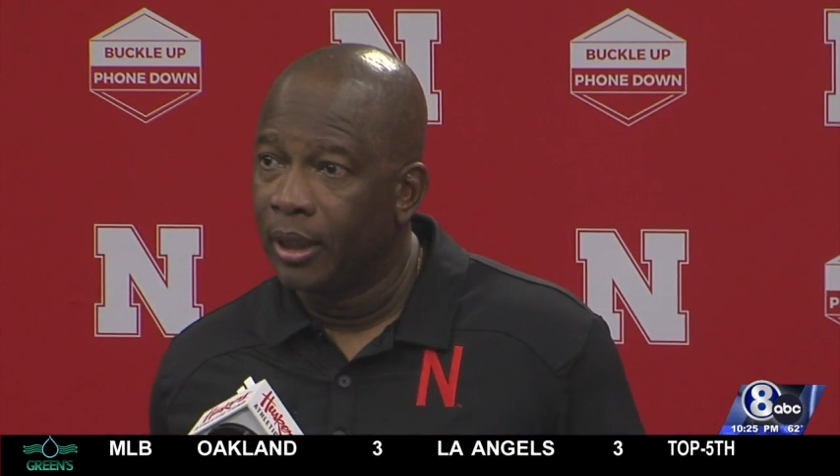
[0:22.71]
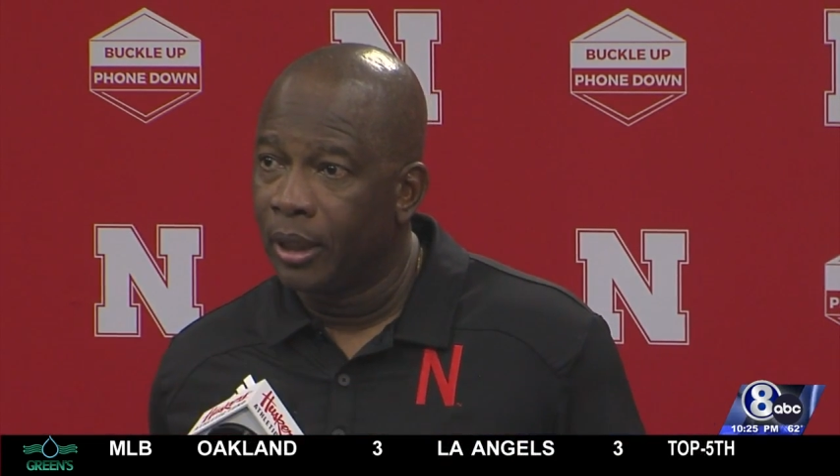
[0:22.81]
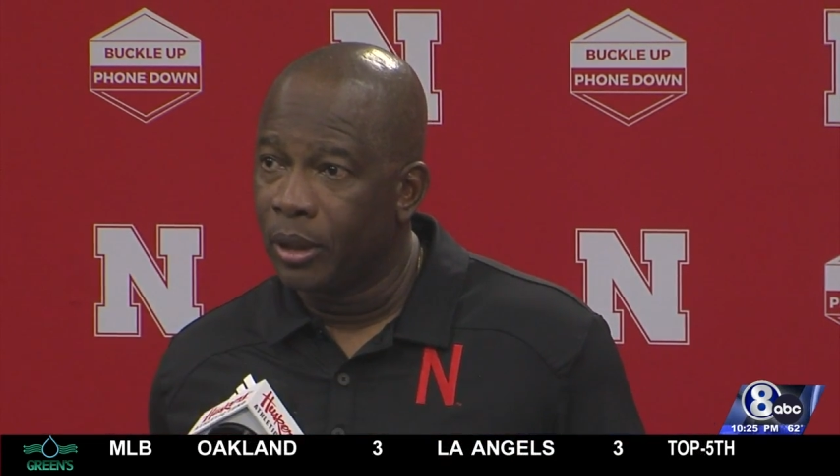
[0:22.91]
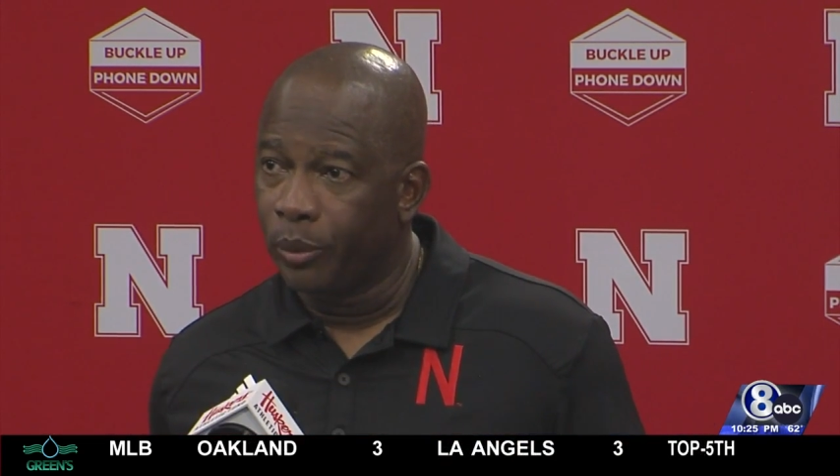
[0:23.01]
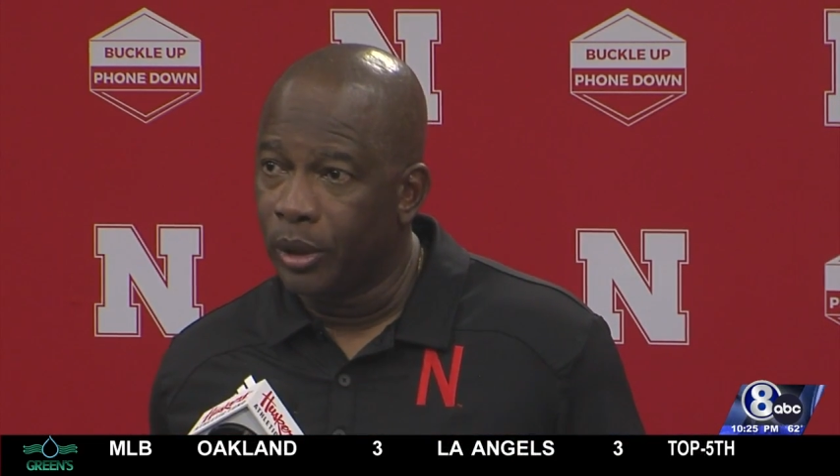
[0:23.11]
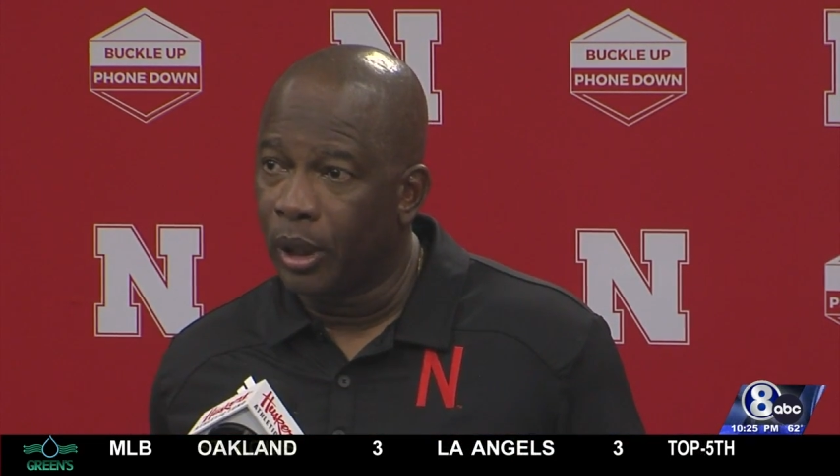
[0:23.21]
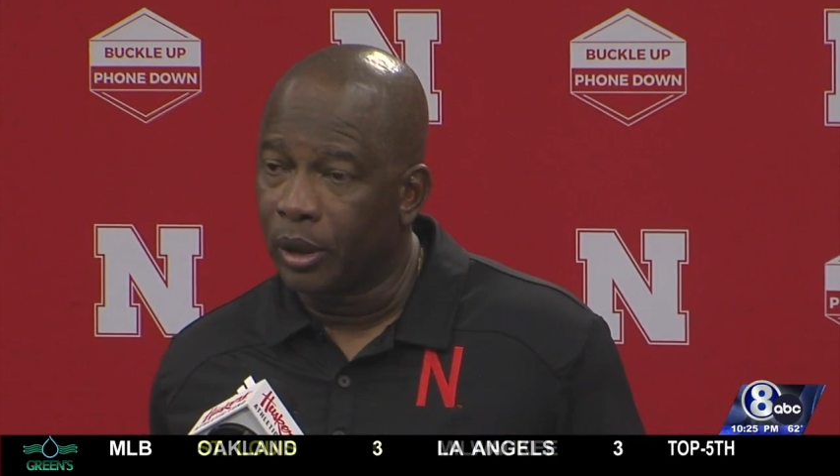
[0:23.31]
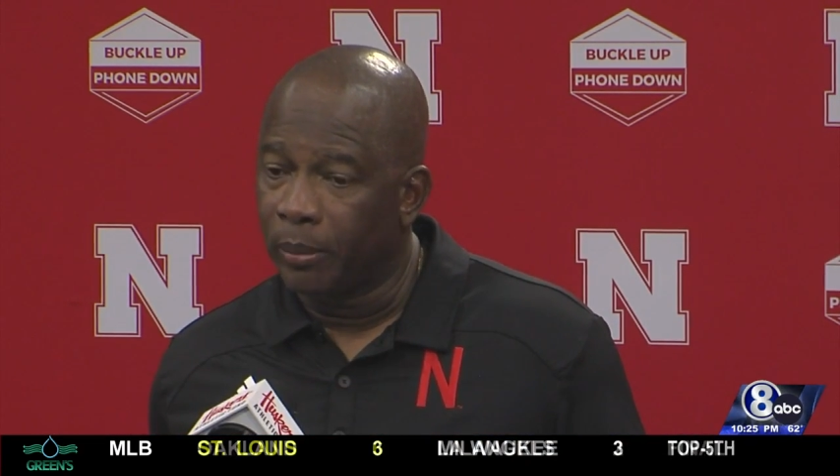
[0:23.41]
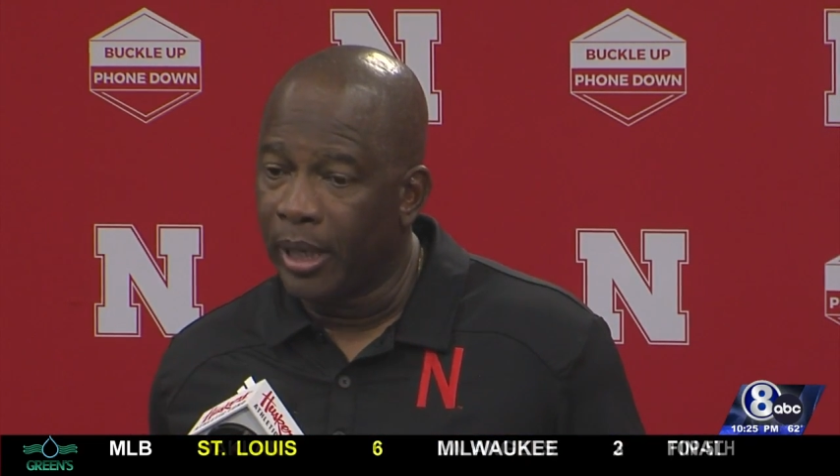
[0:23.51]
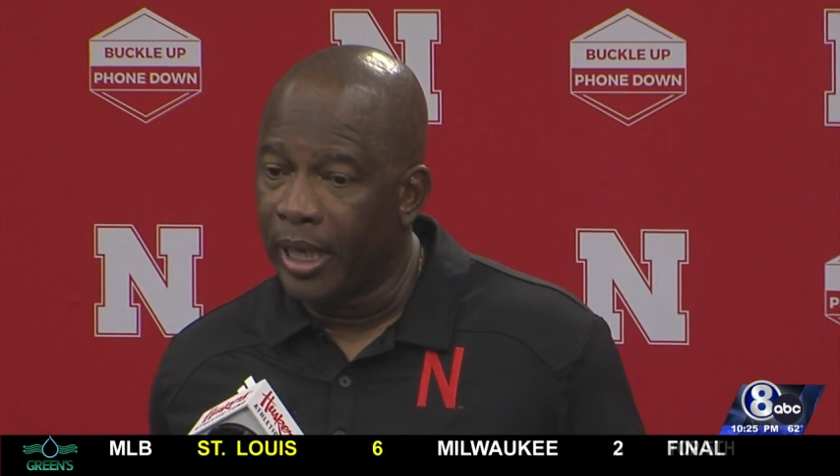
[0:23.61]
Because we
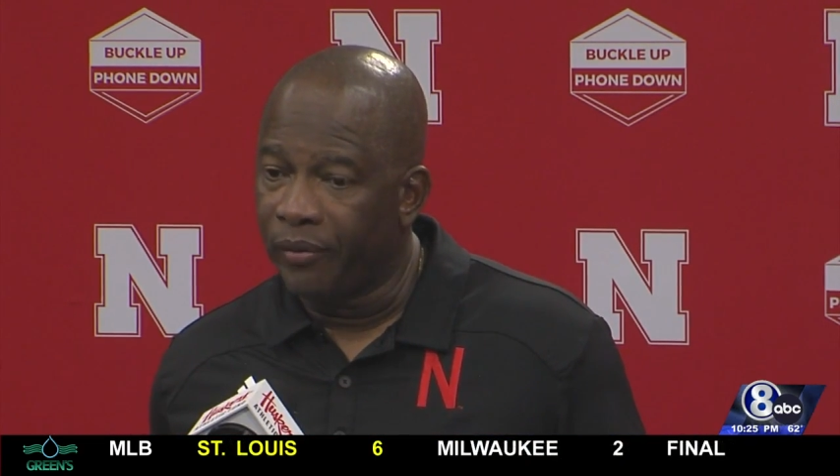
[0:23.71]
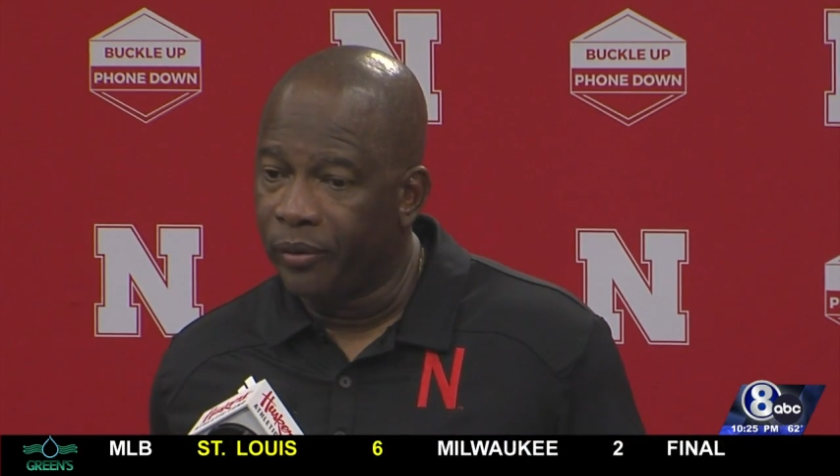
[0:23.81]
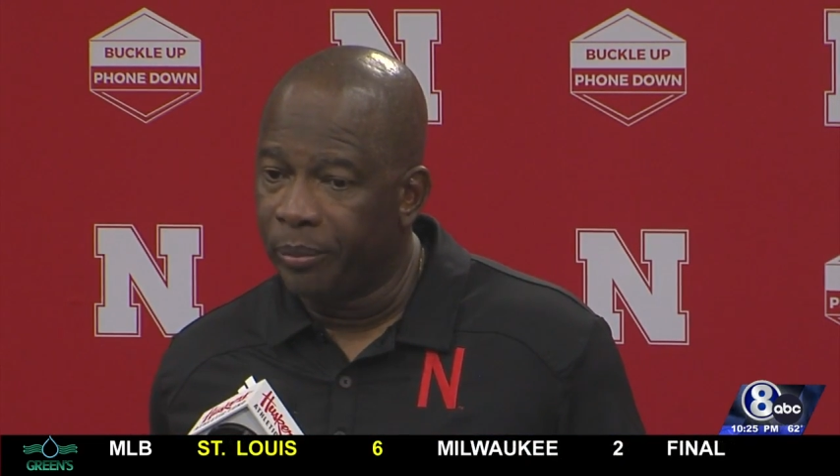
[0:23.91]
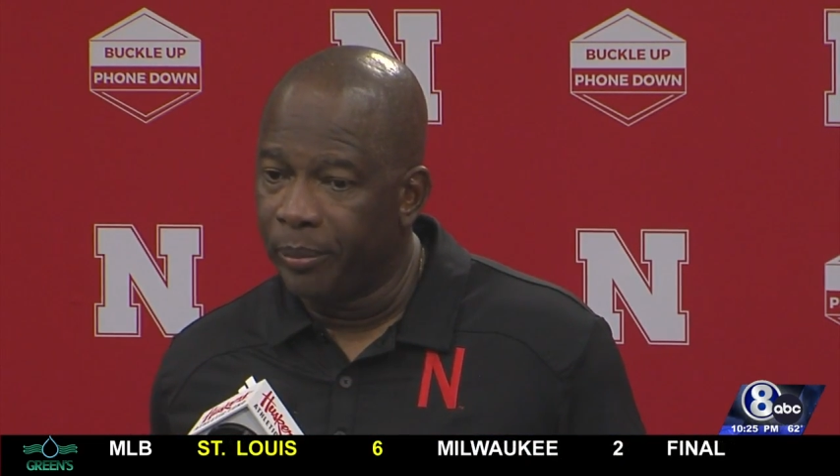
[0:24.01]
talked about effort